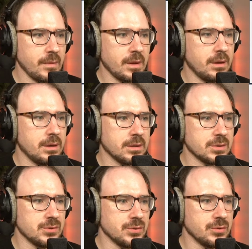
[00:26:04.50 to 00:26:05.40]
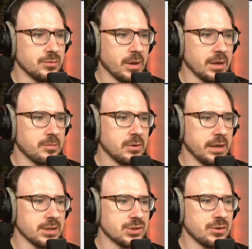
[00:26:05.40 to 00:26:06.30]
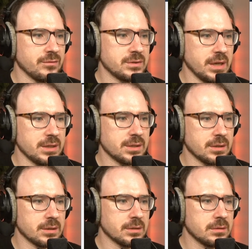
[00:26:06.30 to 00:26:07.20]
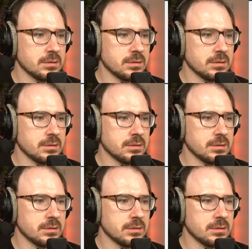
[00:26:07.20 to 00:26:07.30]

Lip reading: to do manipulation of data,